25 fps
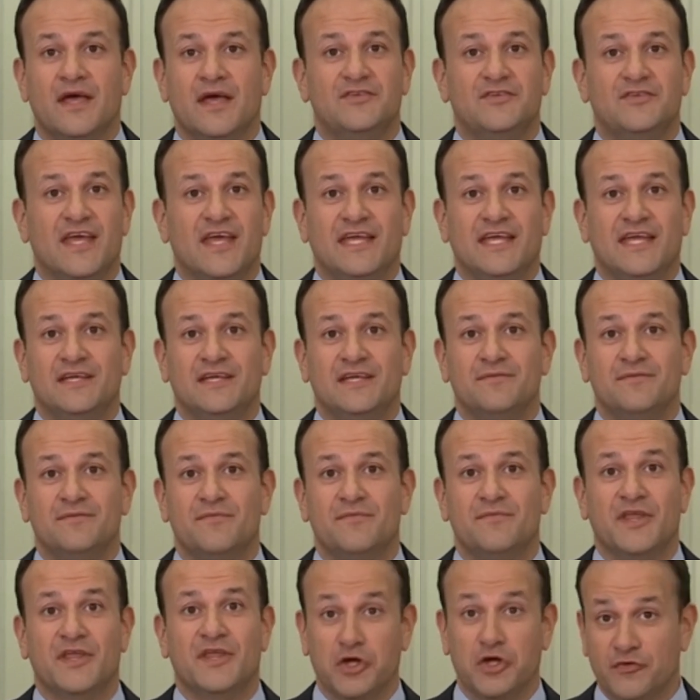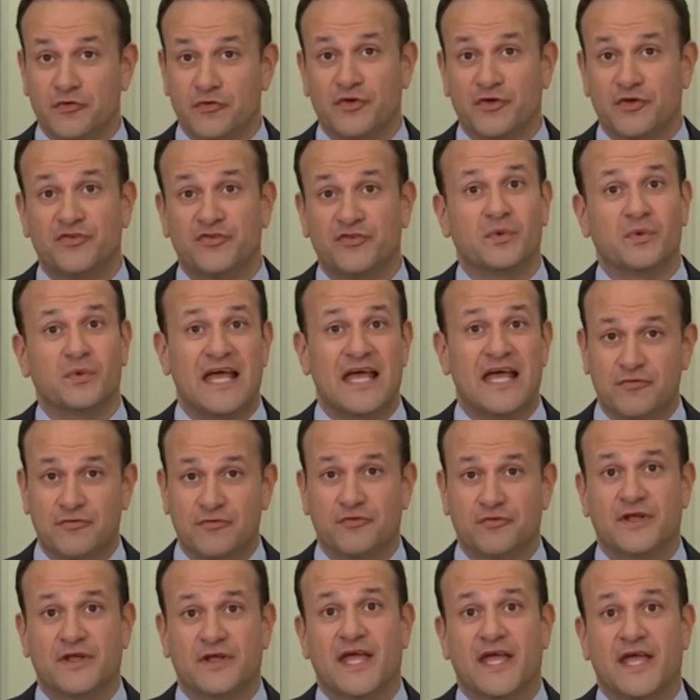a day that none of us will
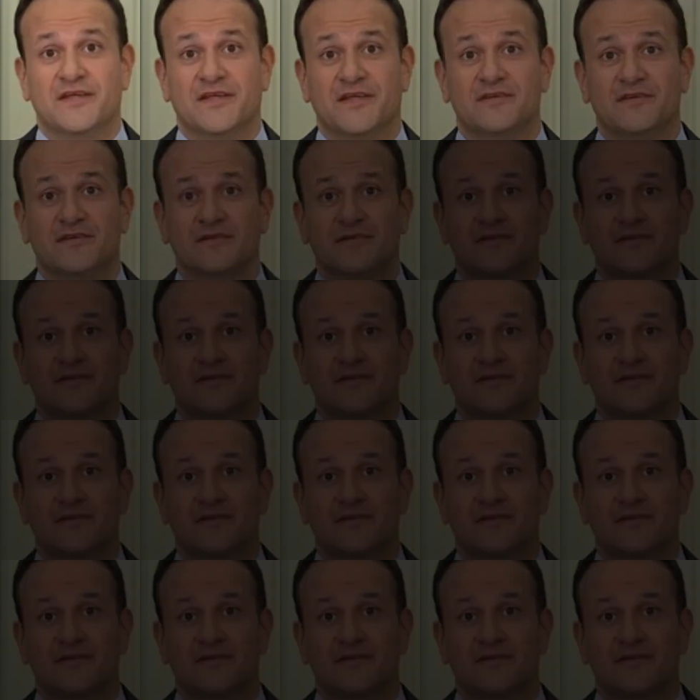ever forget.